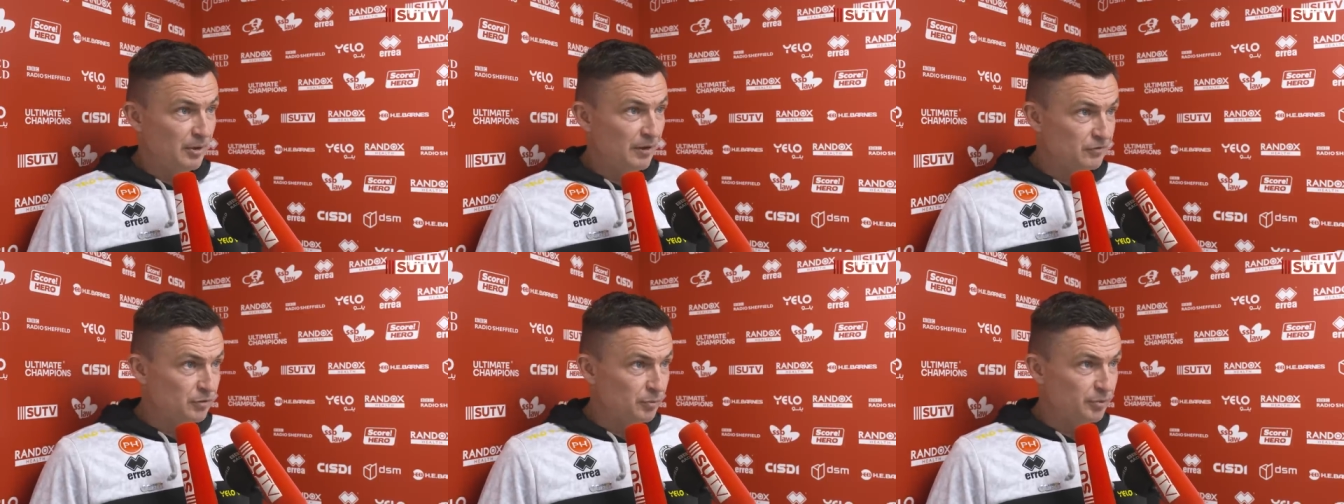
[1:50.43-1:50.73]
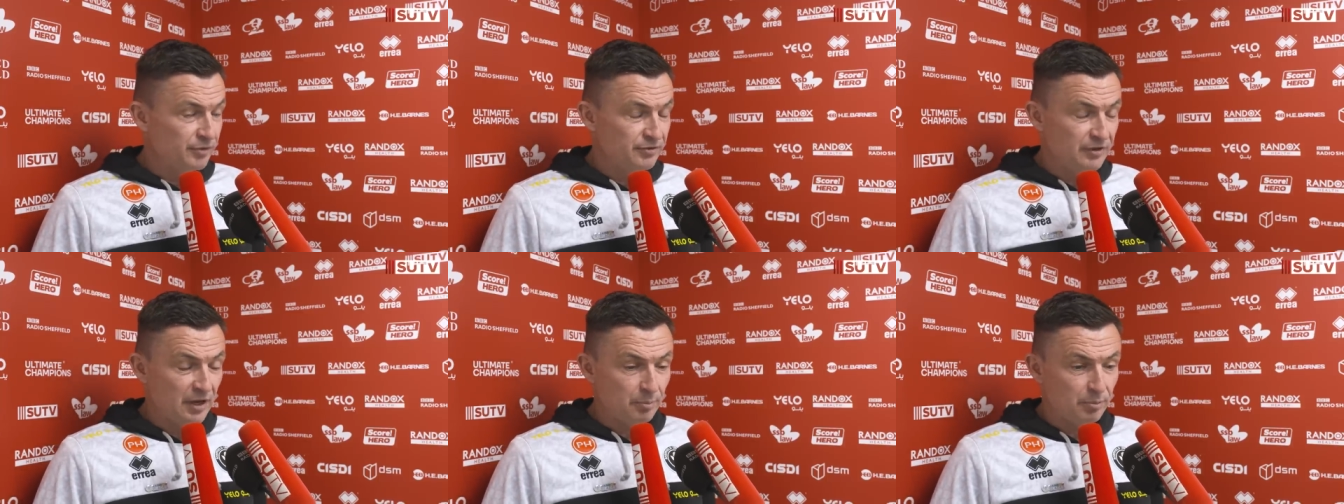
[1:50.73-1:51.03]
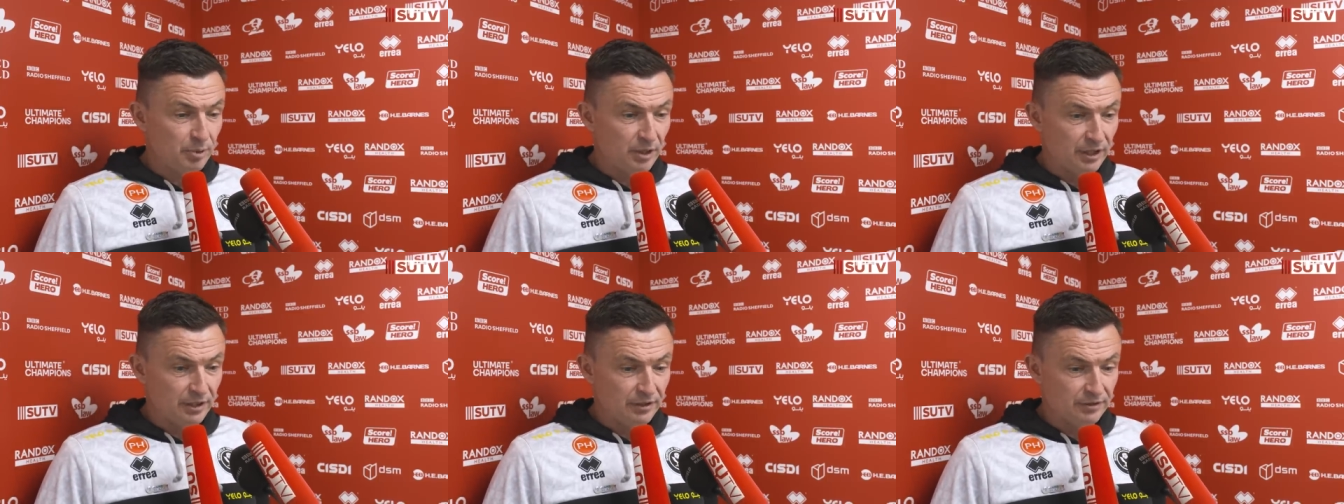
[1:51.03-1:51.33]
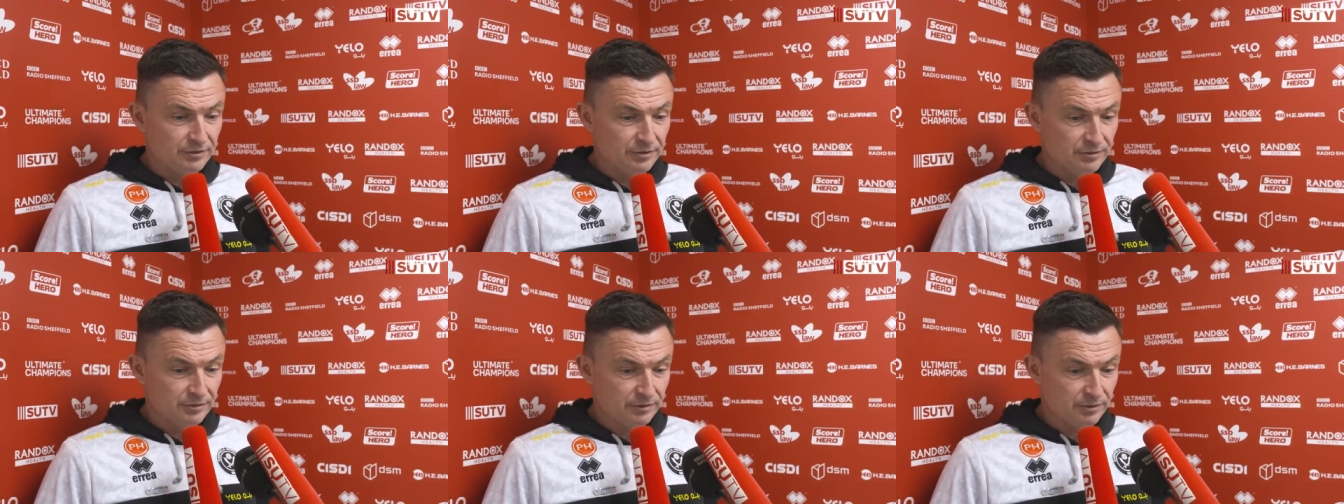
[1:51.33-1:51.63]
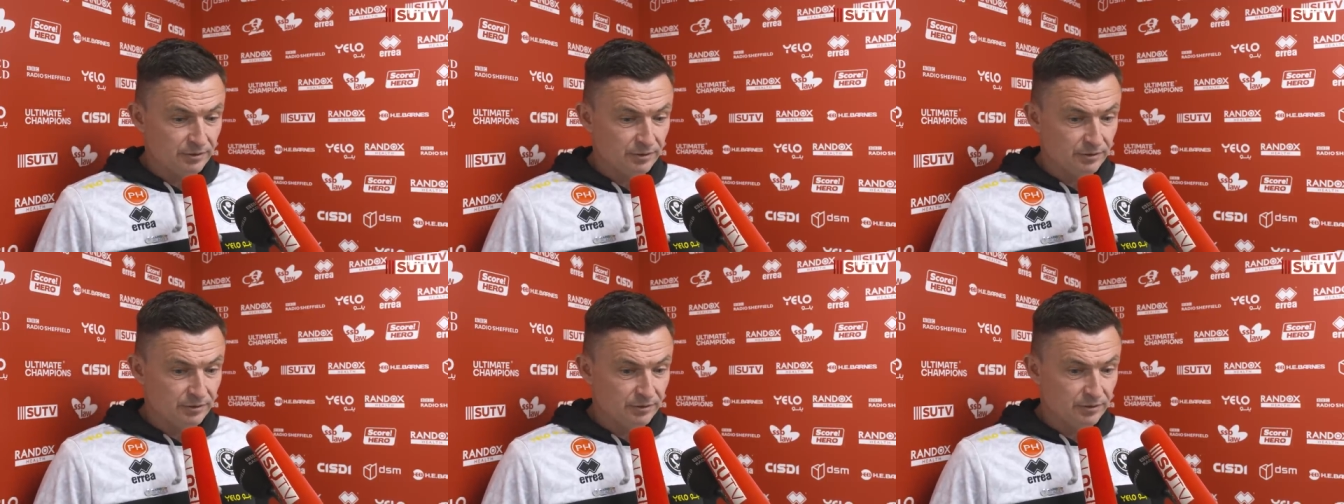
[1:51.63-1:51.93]
We have to protect players,
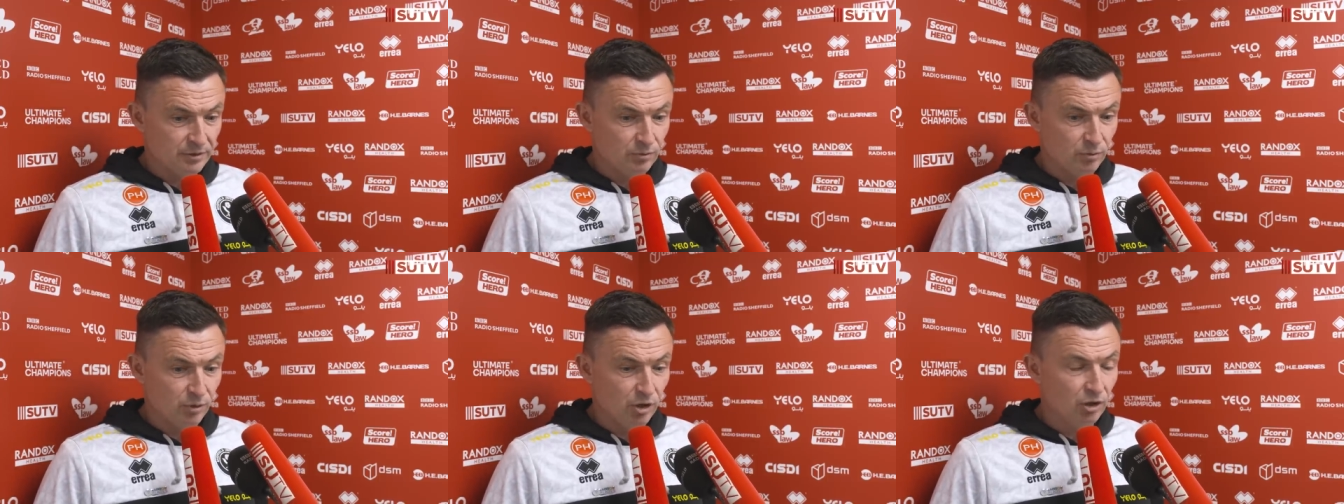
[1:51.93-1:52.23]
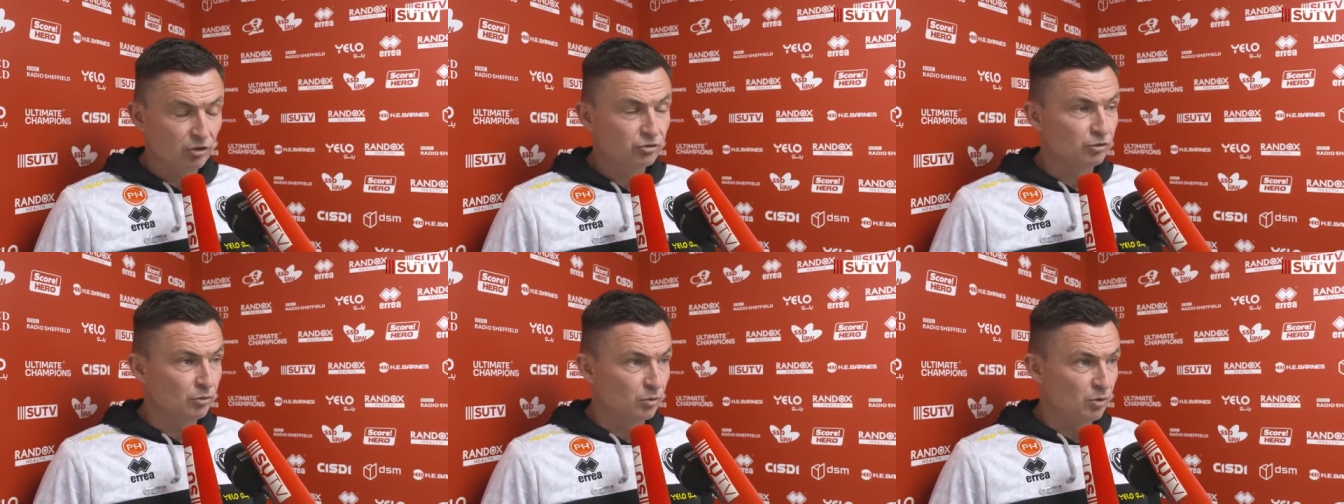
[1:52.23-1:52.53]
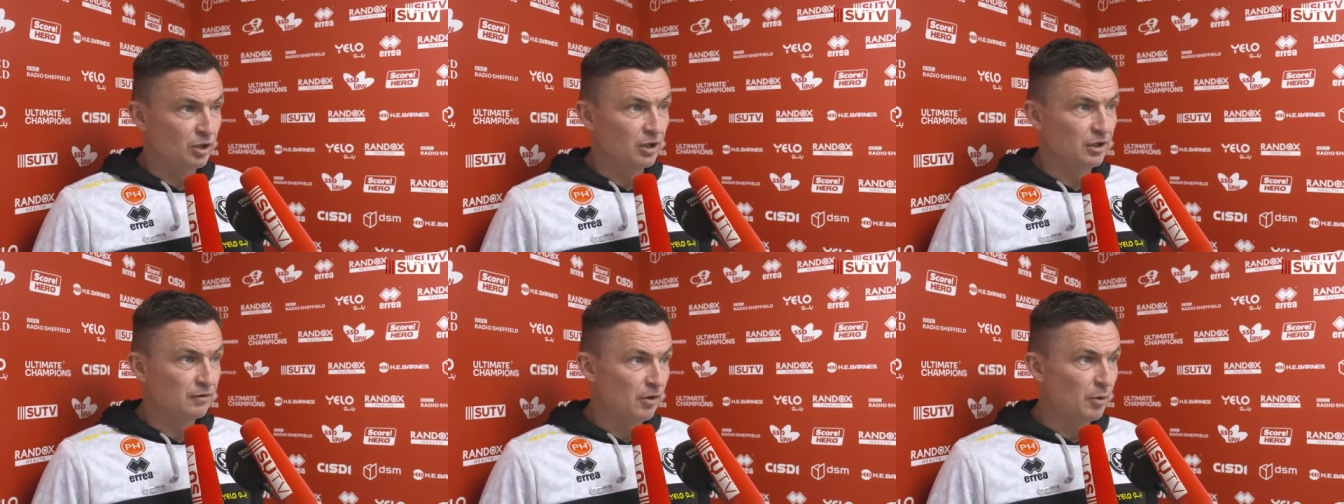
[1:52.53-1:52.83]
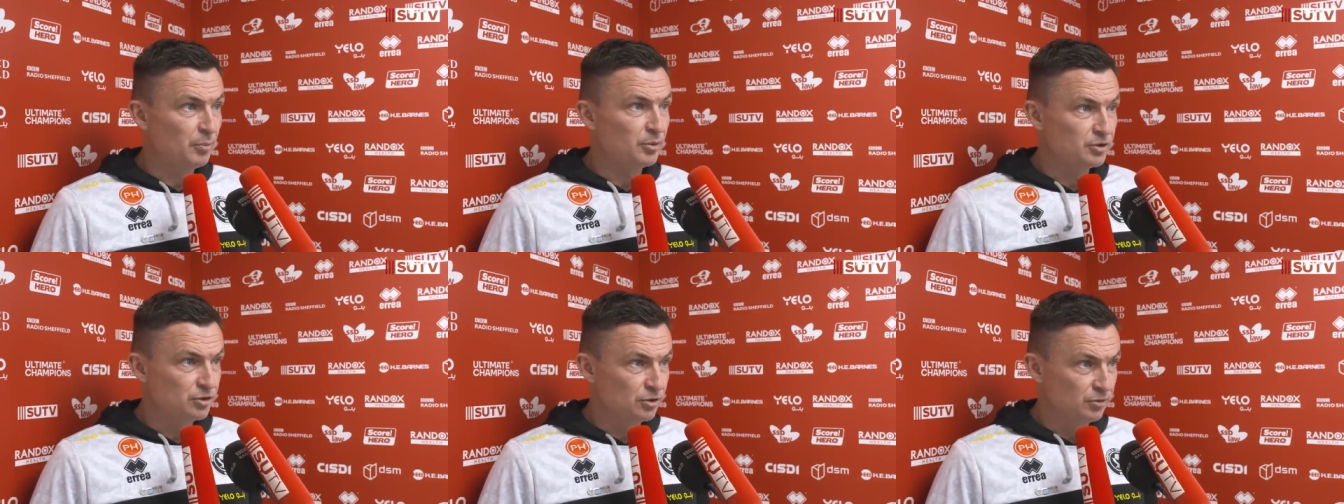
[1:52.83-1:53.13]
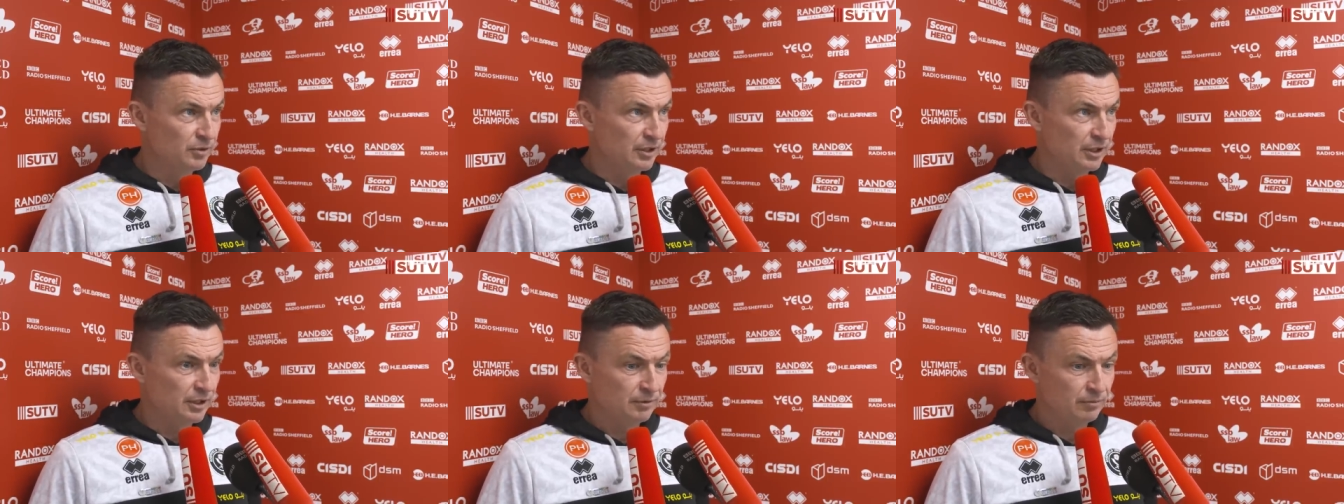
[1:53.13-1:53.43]
and we also want to give
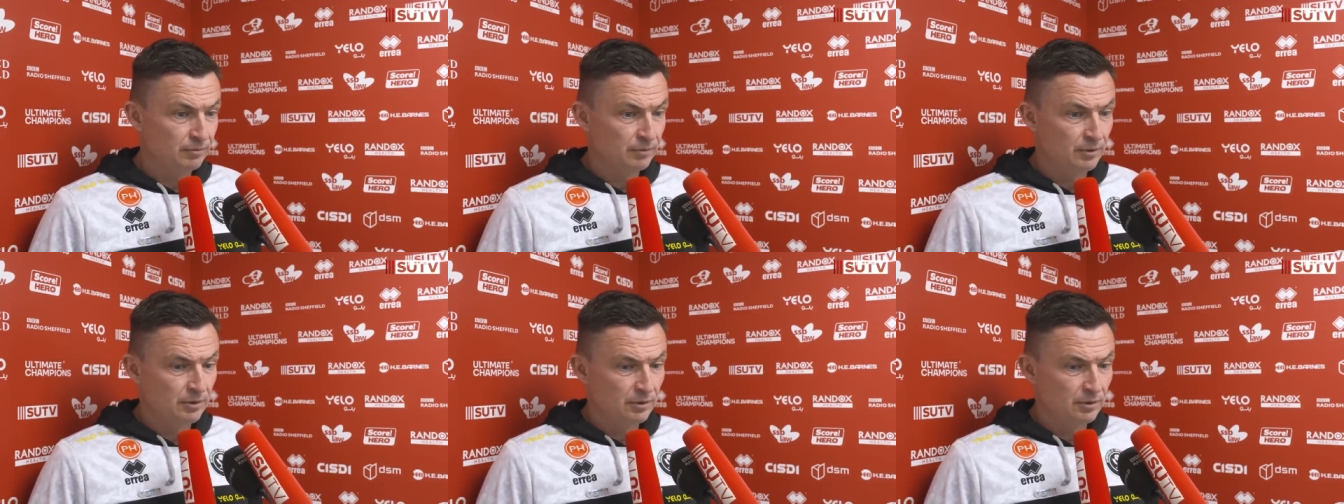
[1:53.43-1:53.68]
opportunity.